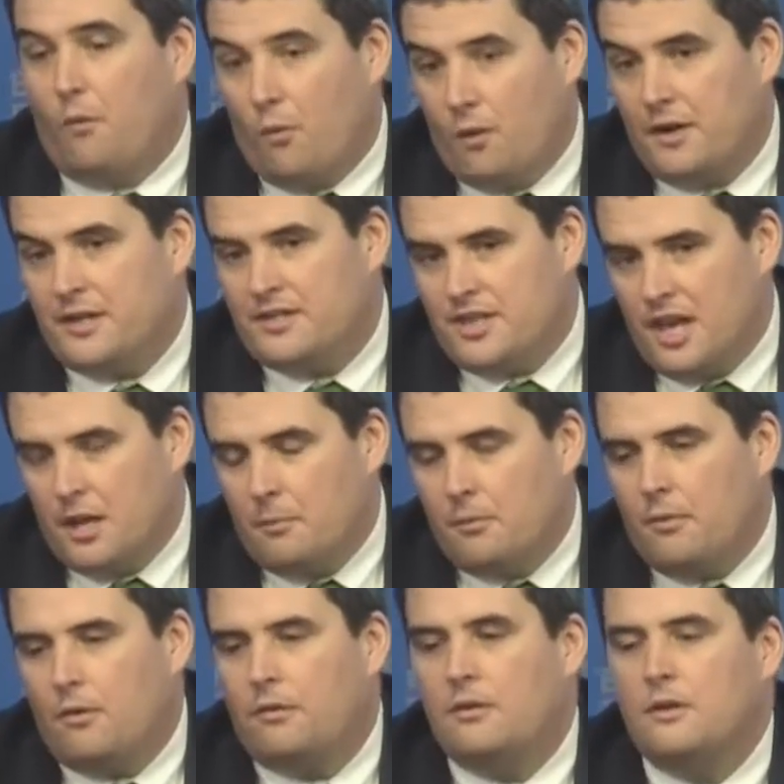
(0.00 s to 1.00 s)
For
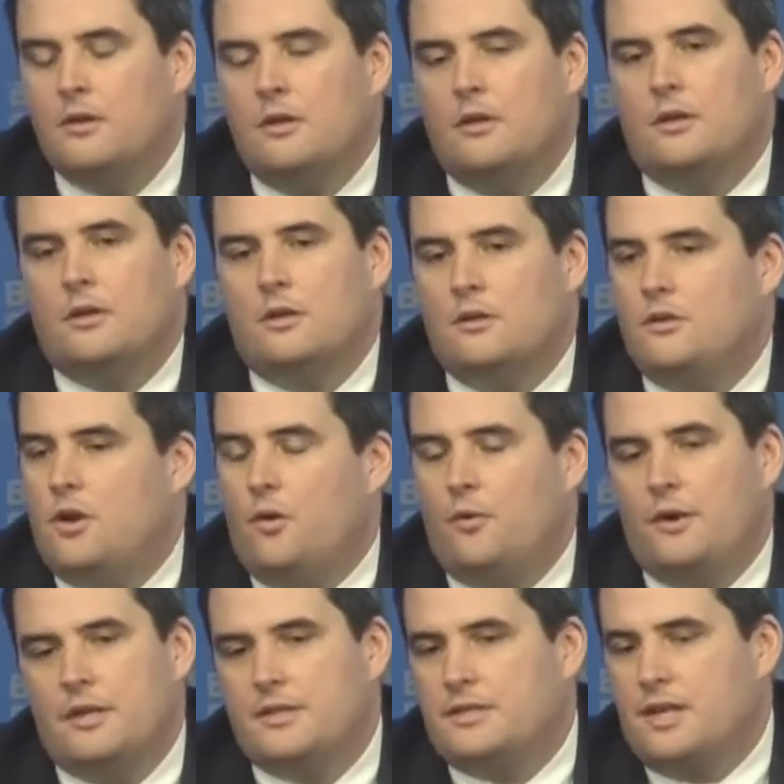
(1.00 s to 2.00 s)
example, no
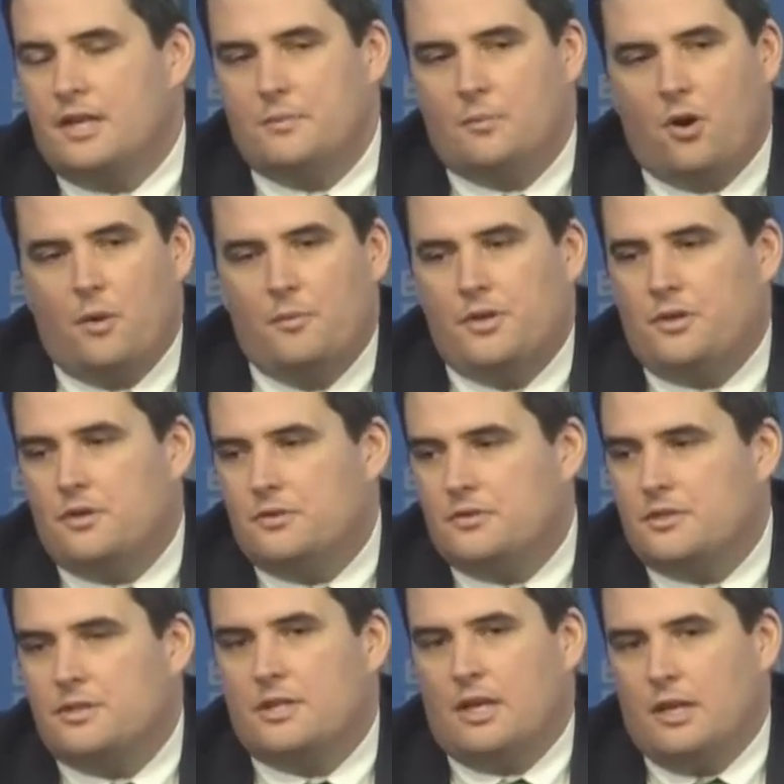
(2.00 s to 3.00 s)
one at the State Department
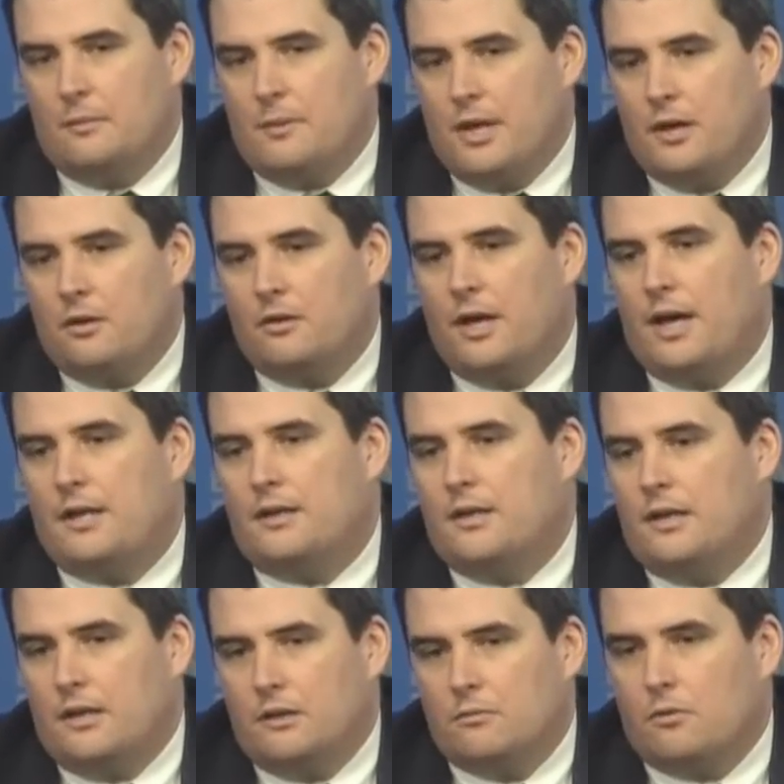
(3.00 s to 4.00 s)
uses email
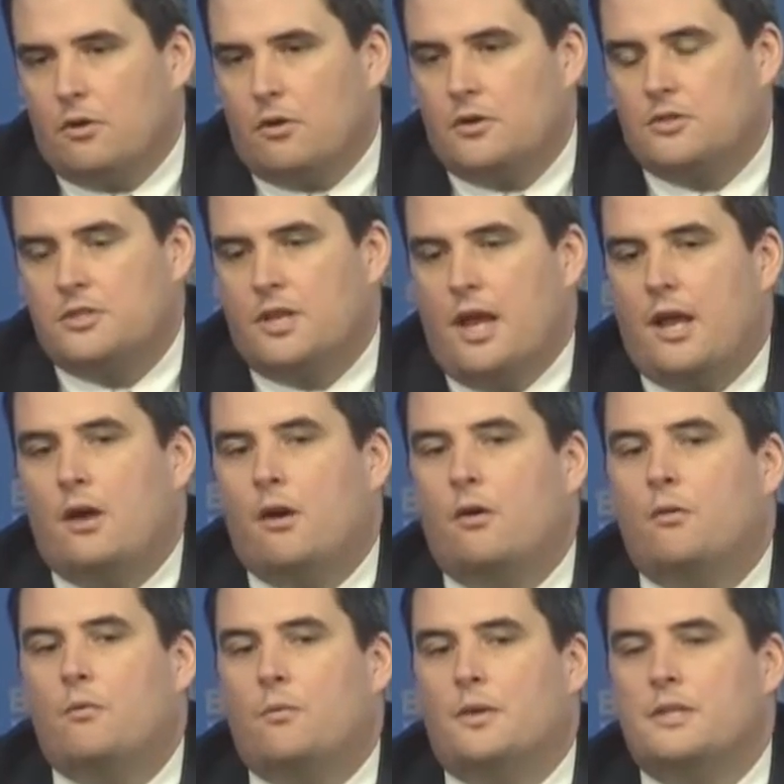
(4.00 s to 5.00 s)
at any large
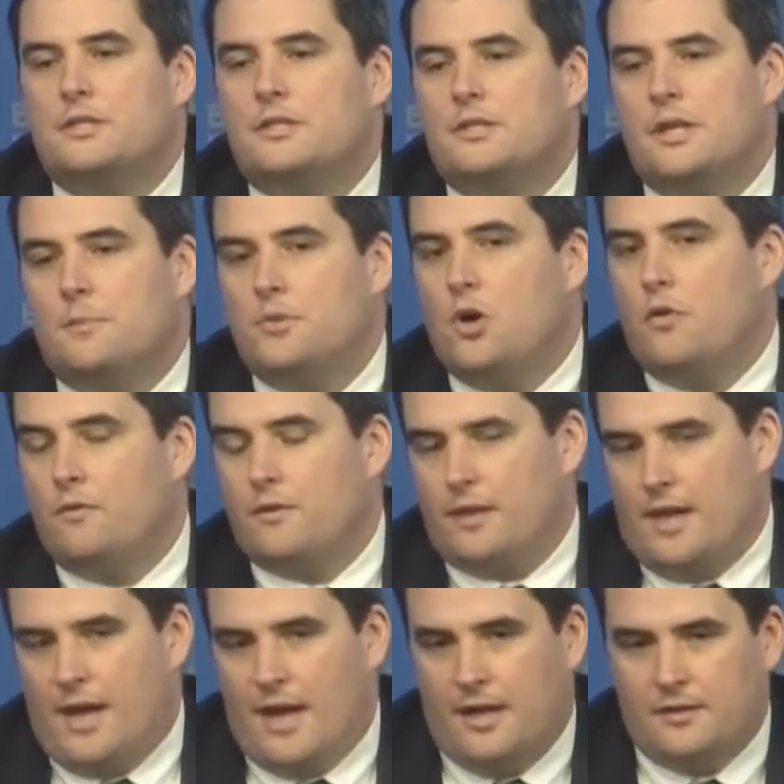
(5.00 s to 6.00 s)
scale. We skipped over
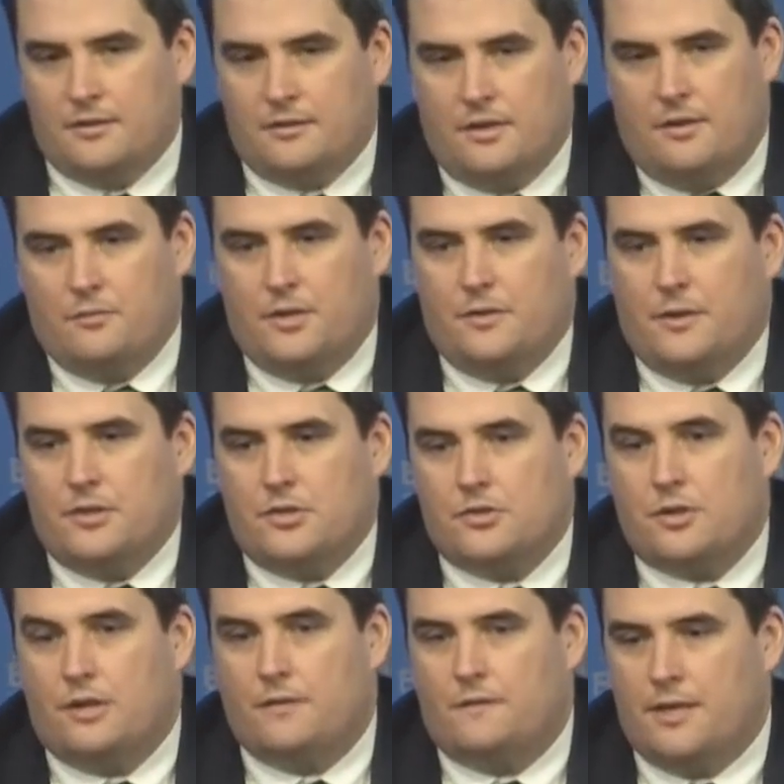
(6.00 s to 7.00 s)
that and we went
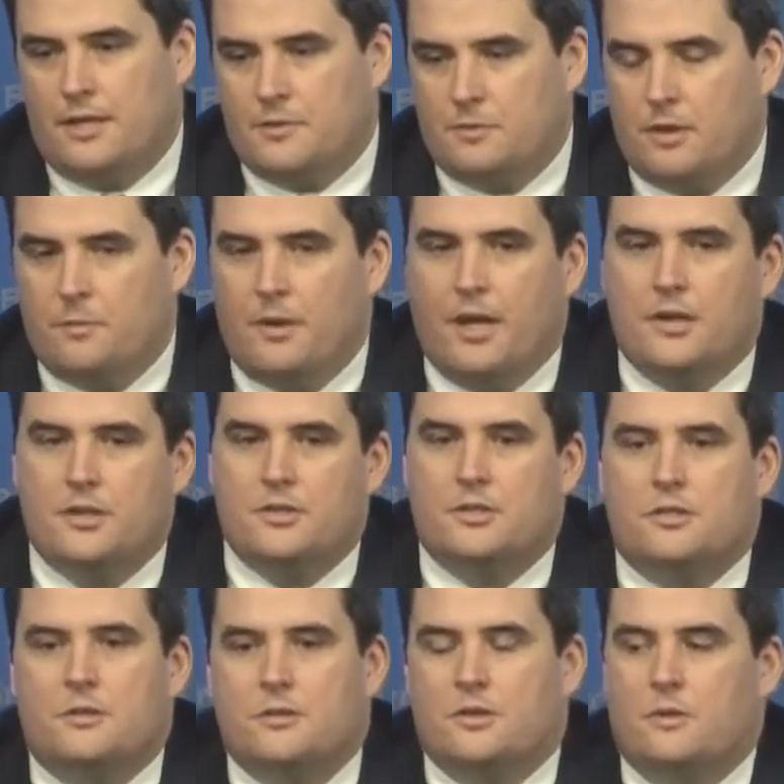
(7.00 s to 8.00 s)
straight to Facebook
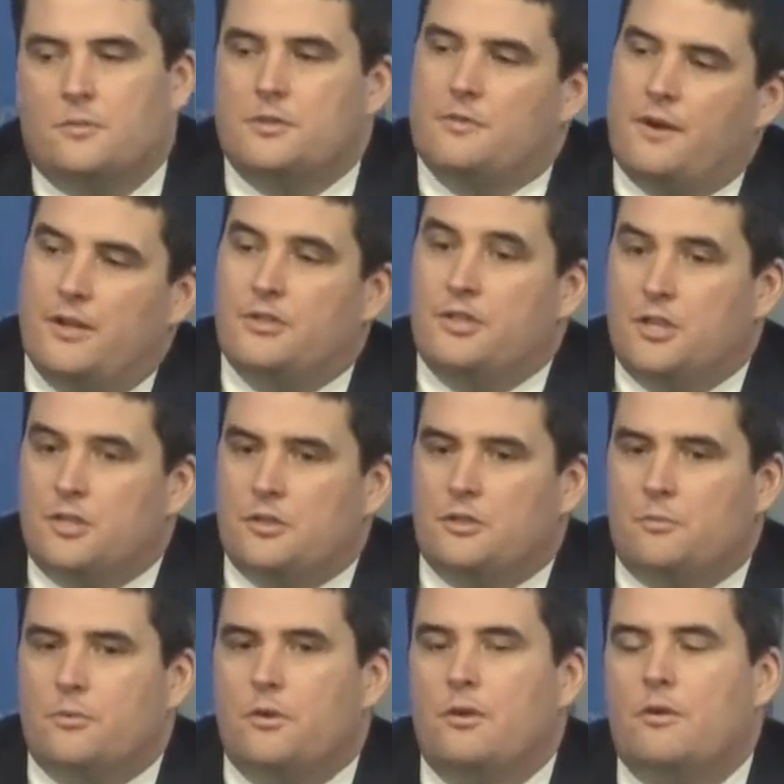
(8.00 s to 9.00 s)
pages in terms of our
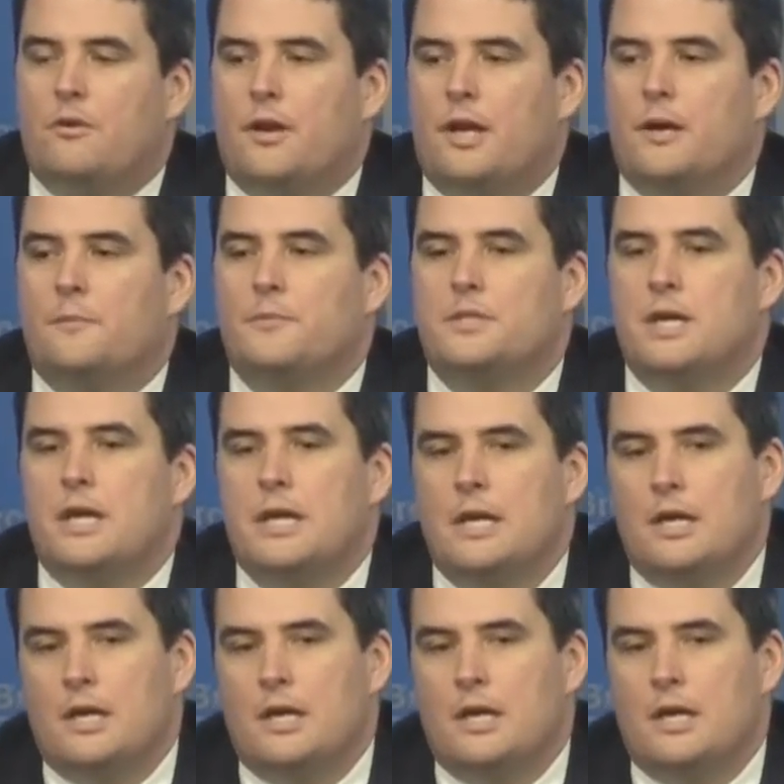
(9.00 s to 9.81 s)
digital programs.